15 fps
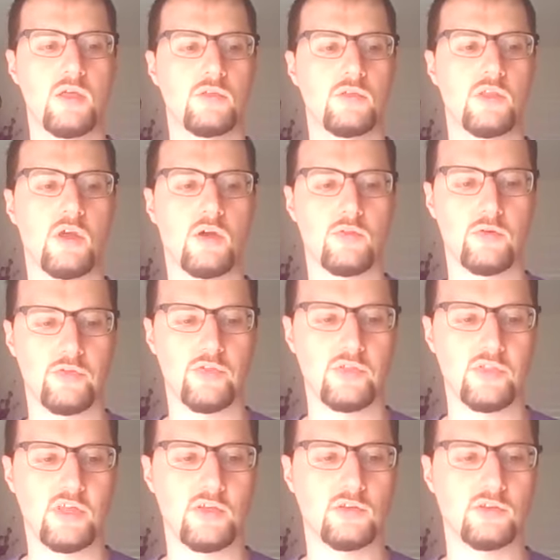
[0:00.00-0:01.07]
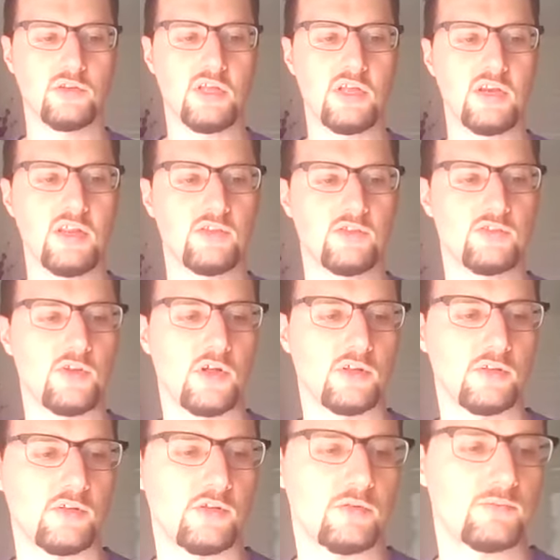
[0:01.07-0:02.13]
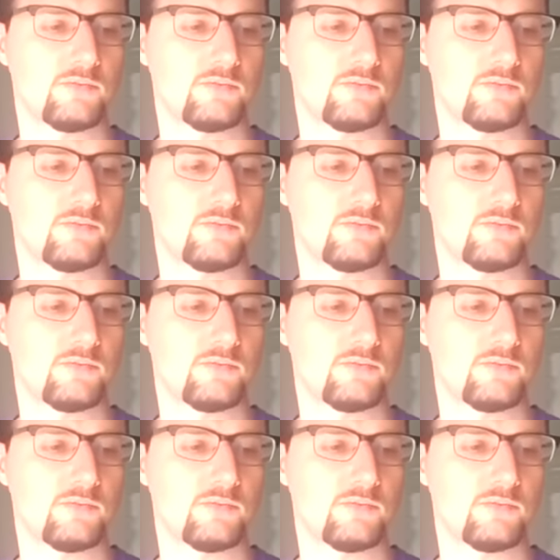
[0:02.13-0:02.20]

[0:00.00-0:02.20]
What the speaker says: The other thing that you'll need is salt.